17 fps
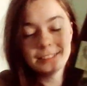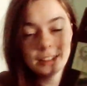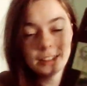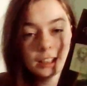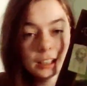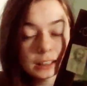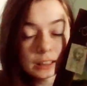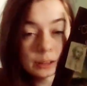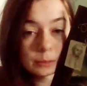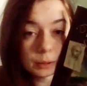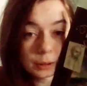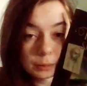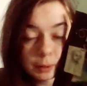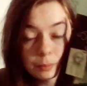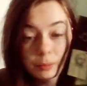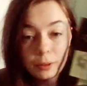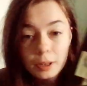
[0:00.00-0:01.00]
This is one of
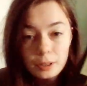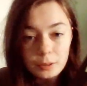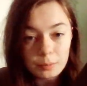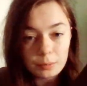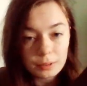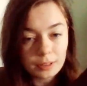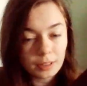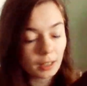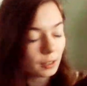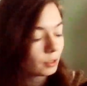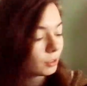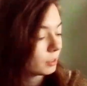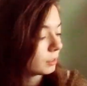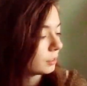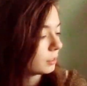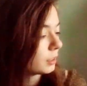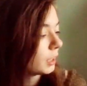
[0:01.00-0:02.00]
my prized
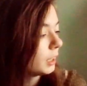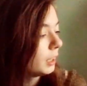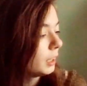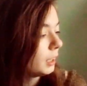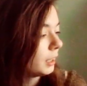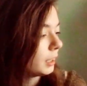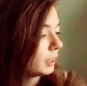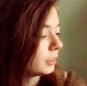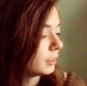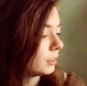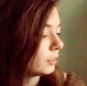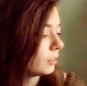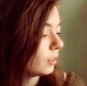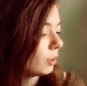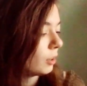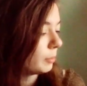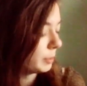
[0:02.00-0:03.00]
possessions. It is
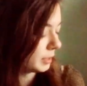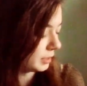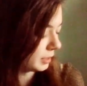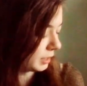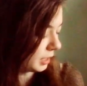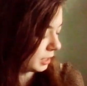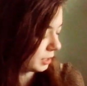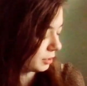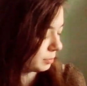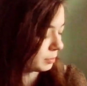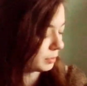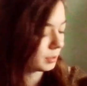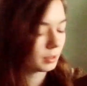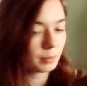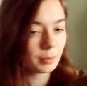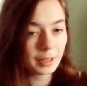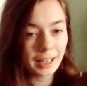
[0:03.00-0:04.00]
The Hobbit
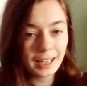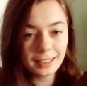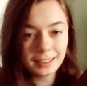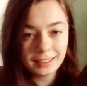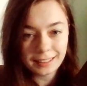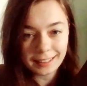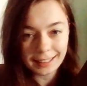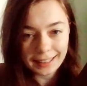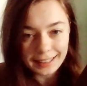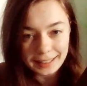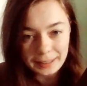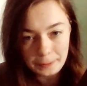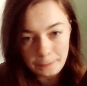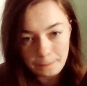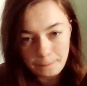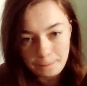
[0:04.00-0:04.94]
Sketchbook by Alan Lee.